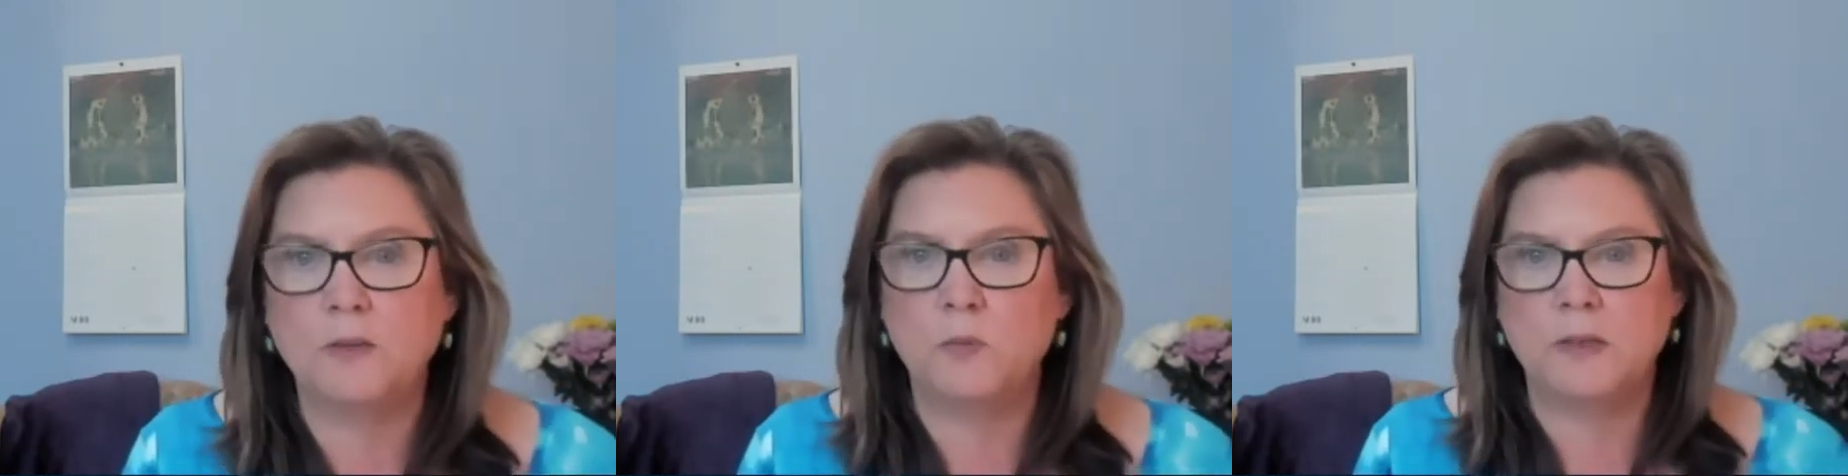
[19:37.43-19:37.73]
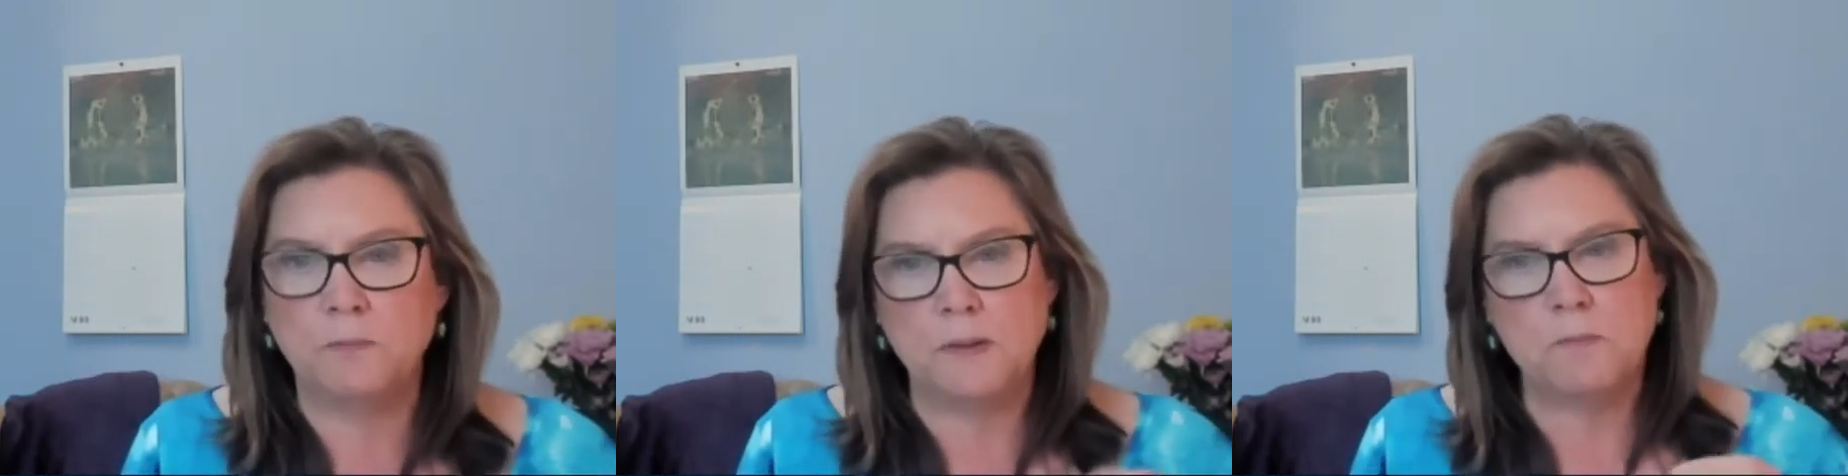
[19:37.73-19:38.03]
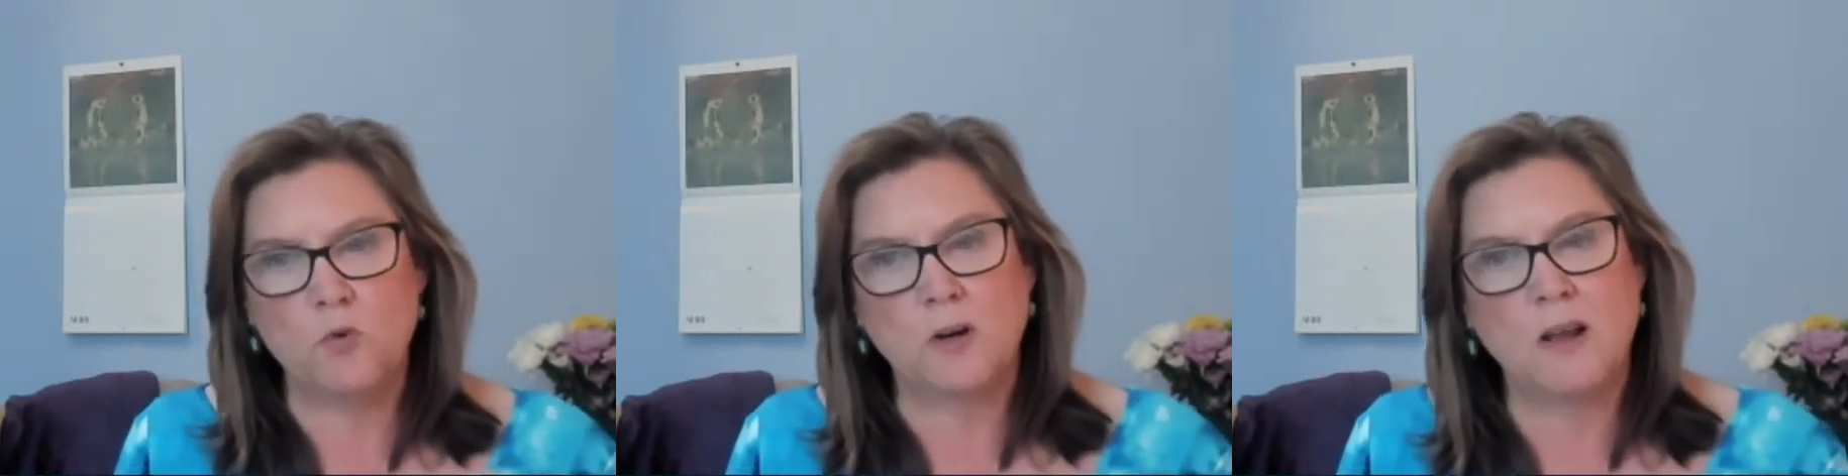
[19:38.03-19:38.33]
we can be
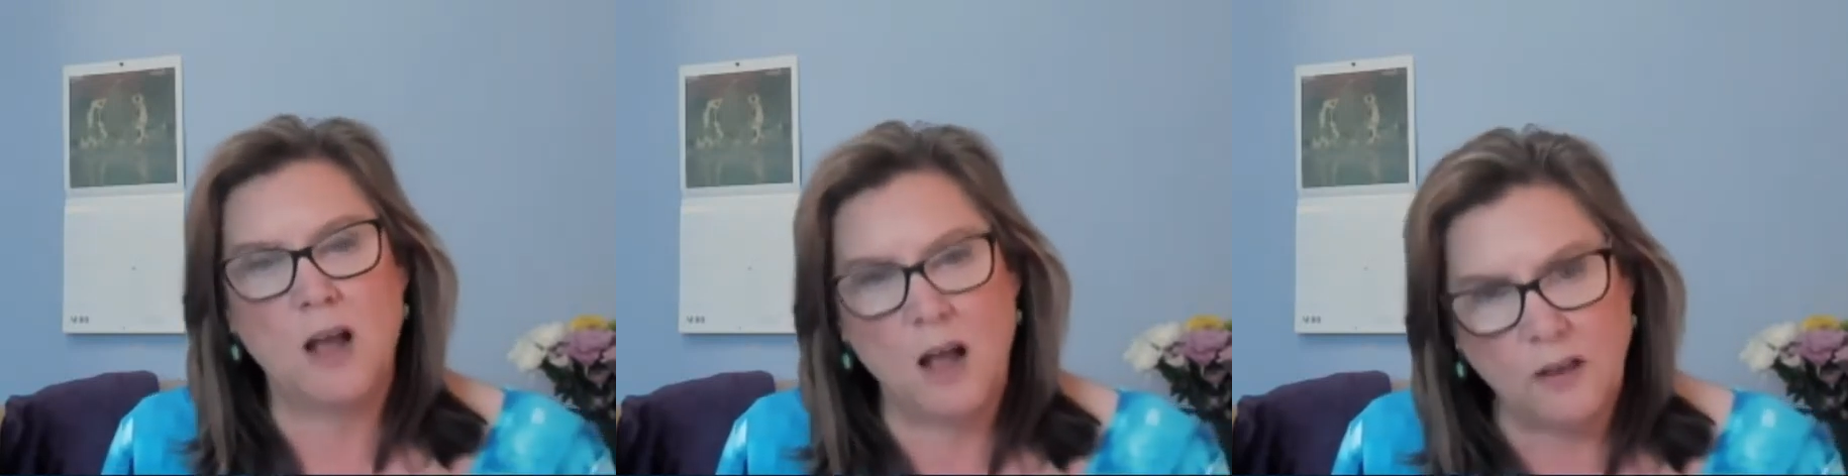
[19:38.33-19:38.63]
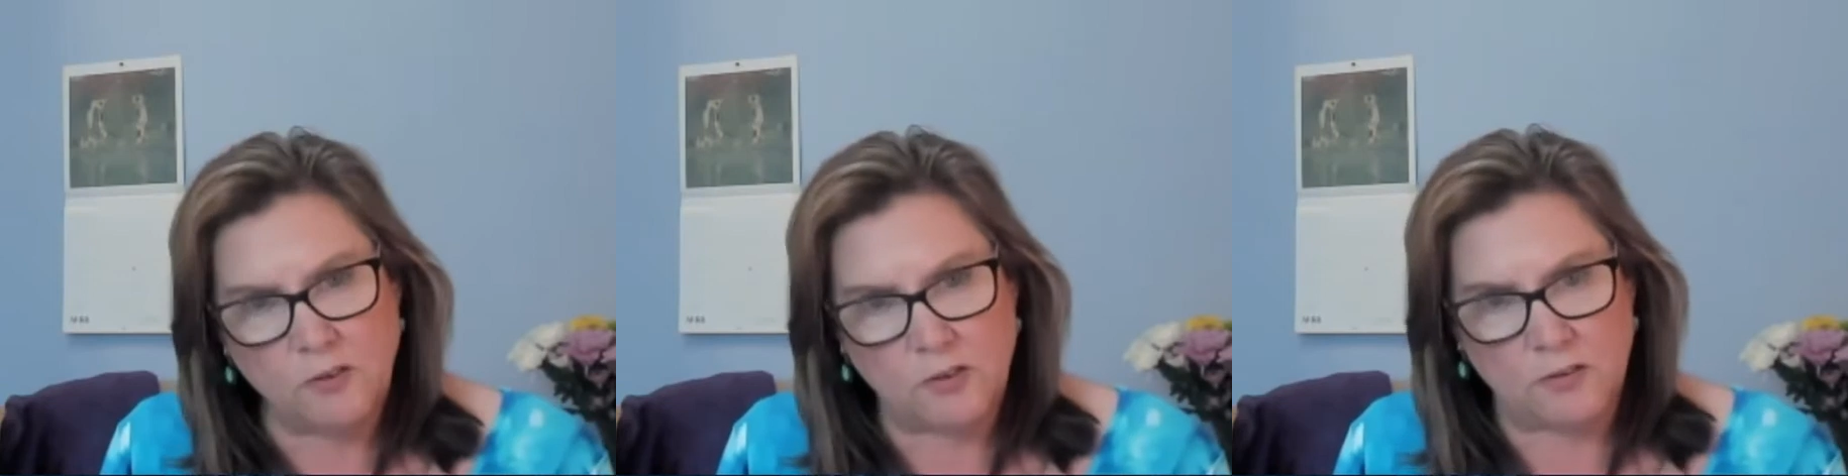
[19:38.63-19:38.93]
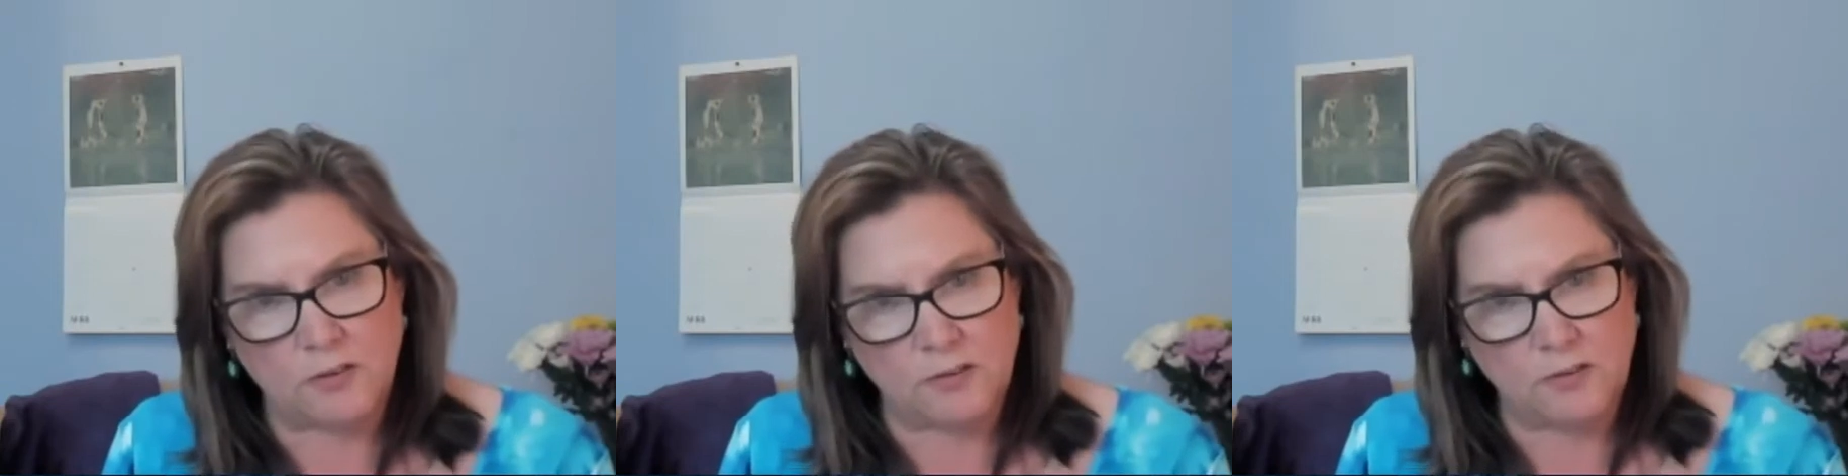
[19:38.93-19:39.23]
more
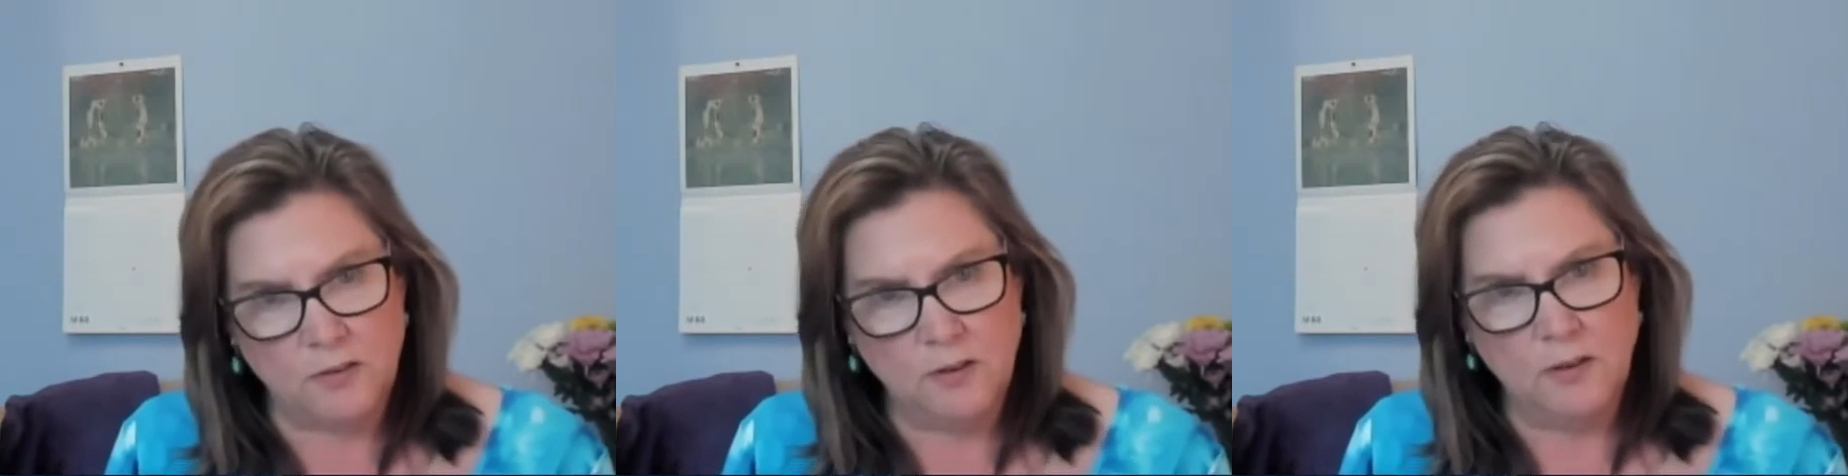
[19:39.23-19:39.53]
conscious